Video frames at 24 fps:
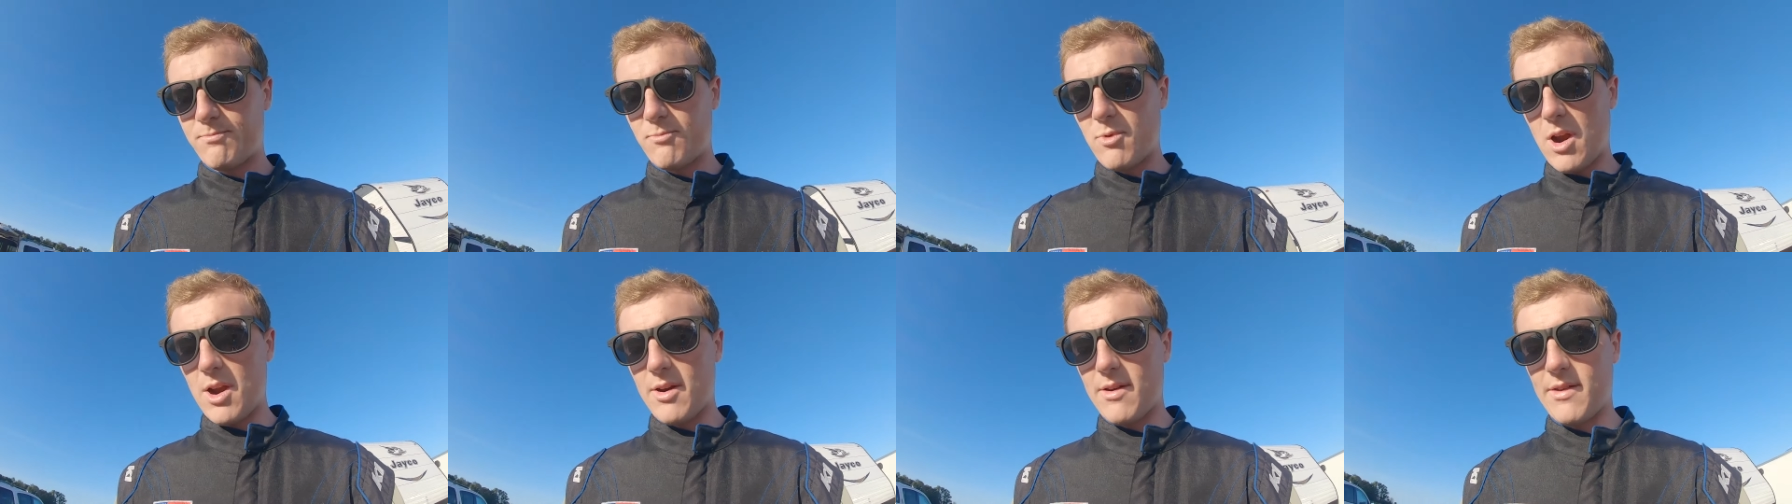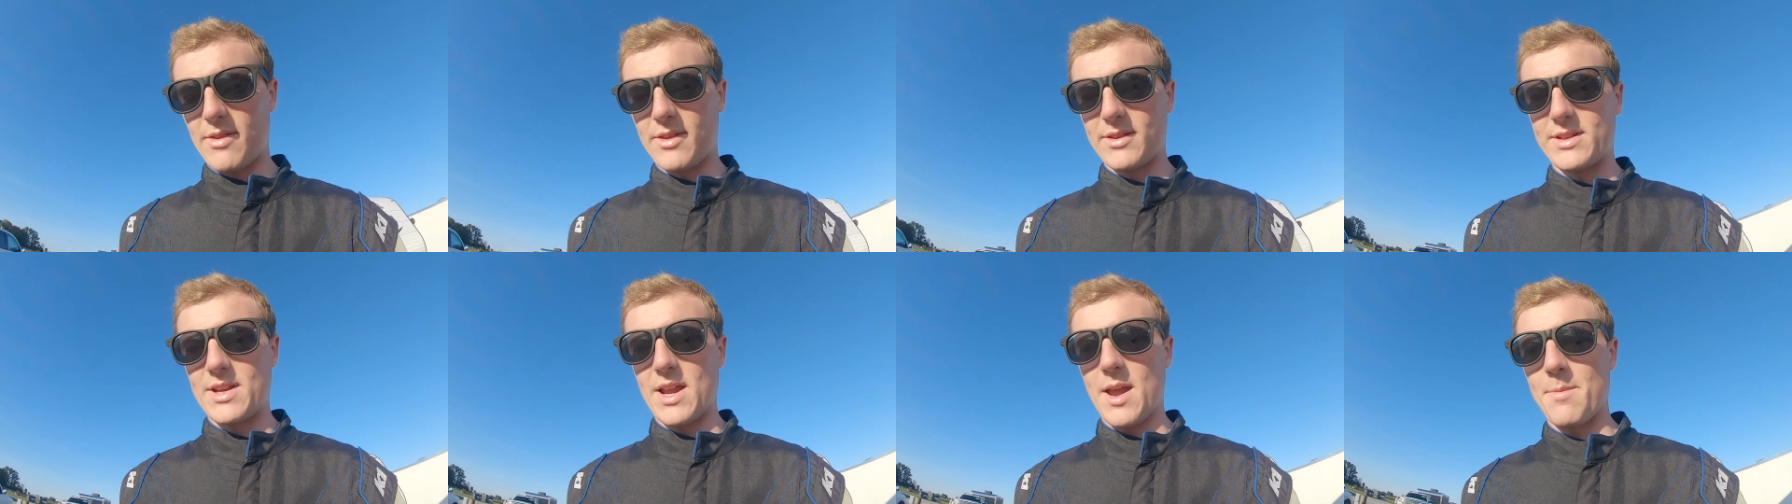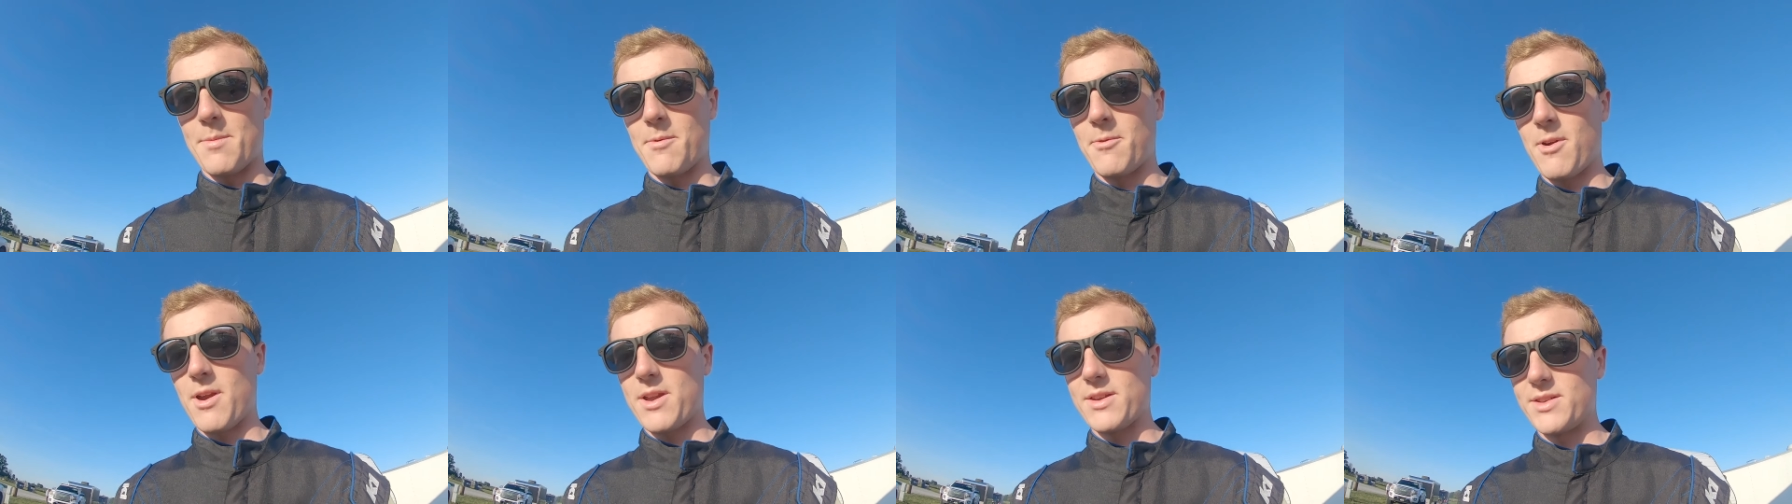right around the
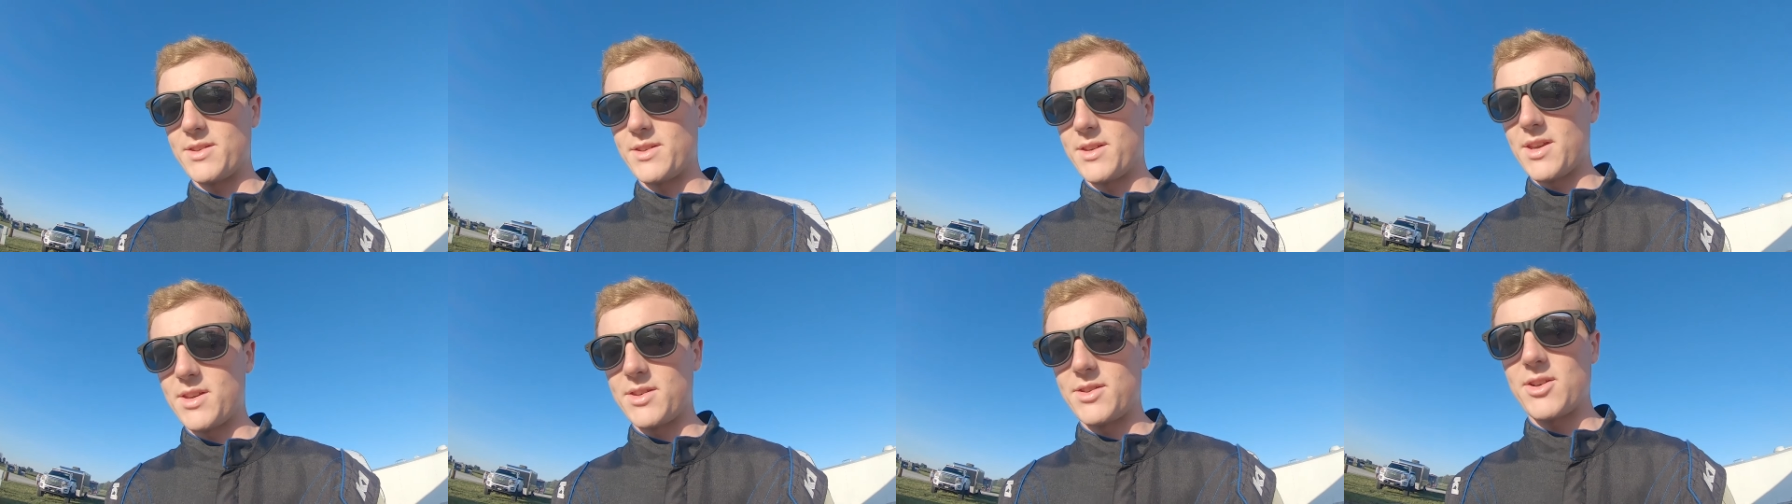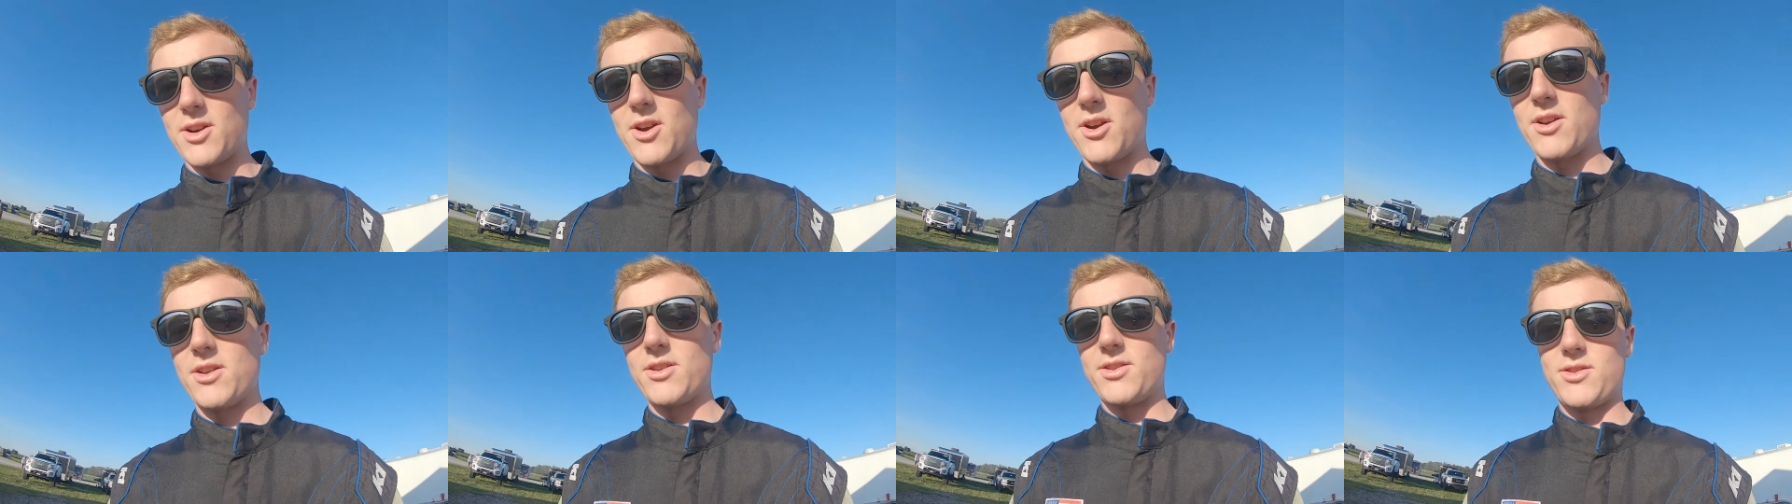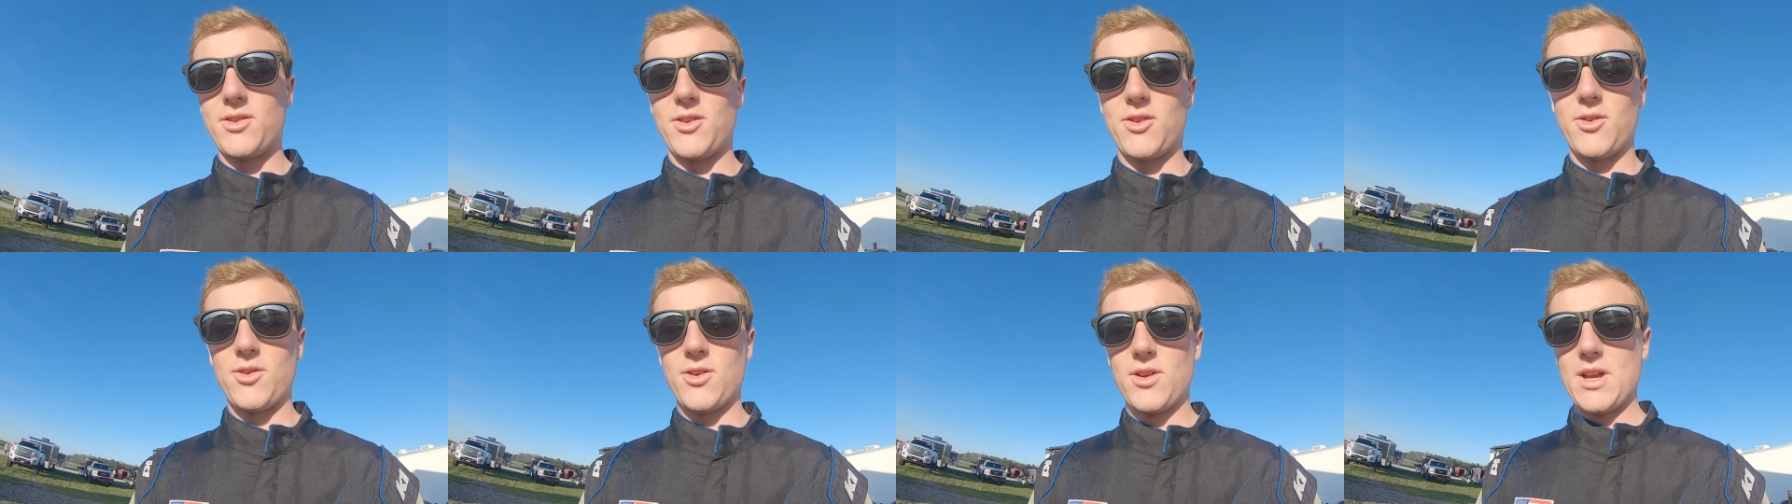time the races get started,
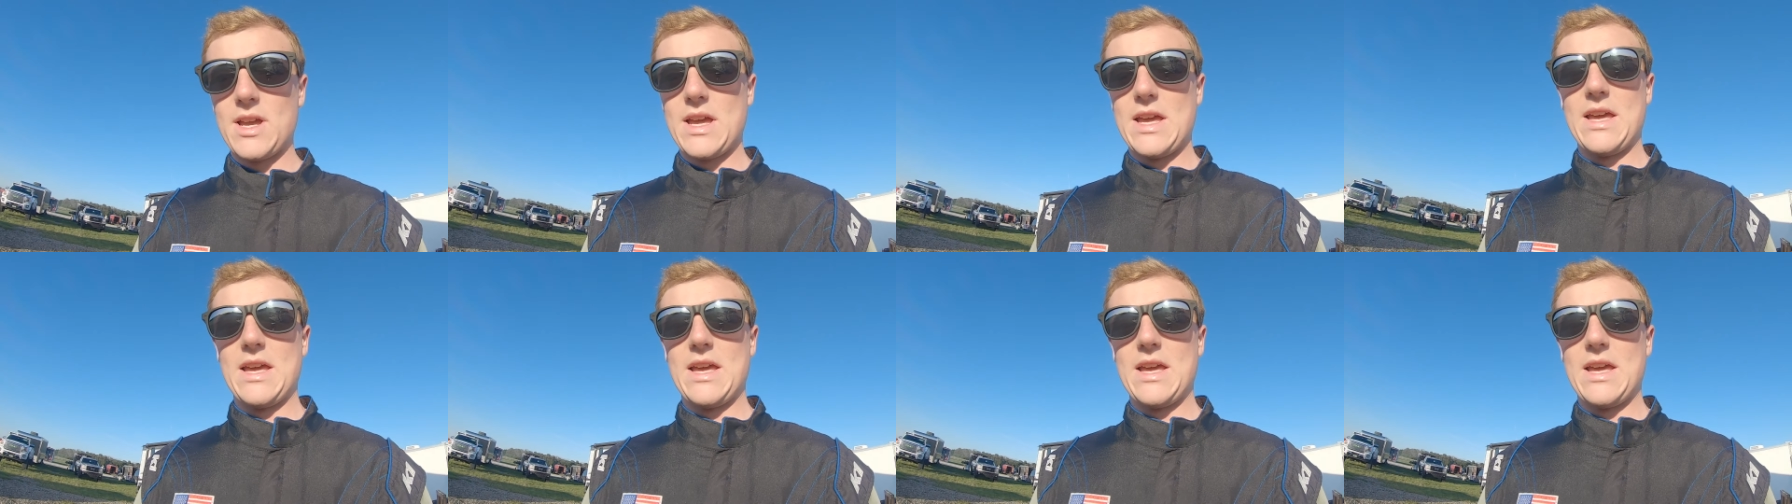so